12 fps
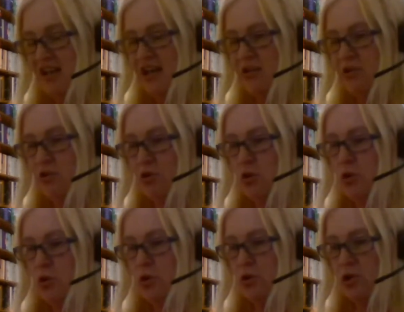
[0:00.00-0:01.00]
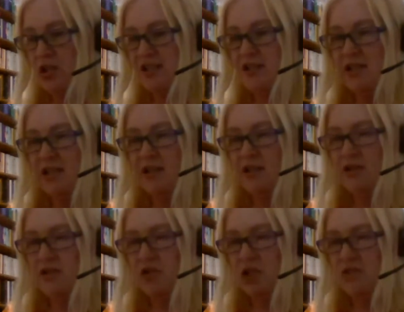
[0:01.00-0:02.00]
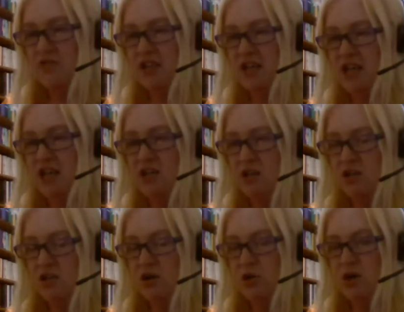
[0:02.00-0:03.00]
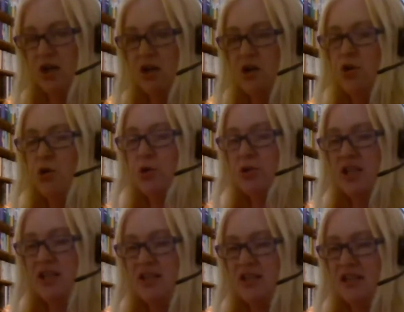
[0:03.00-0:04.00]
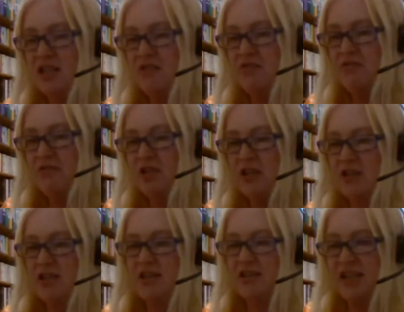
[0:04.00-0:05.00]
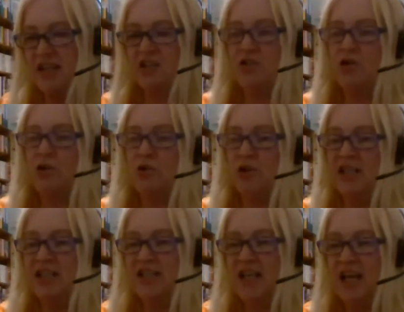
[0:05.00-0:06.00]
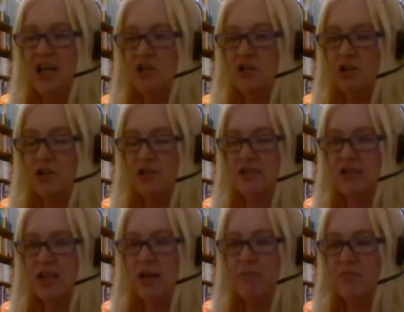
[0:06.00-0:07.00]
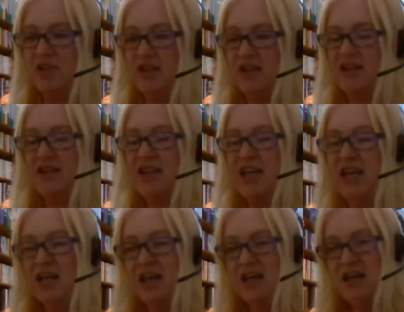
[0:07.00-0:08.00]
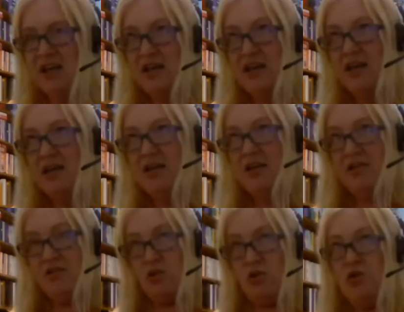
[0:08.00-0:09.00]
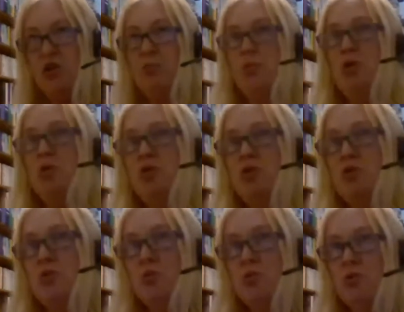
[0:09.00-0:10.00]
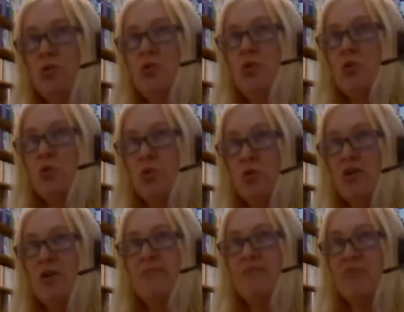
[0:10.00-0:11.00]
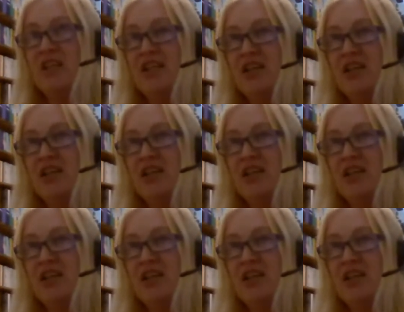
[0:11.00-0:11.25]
under a Core Trust Seal certification. So all these uh, different sector accreditations, um, they contribute to your um,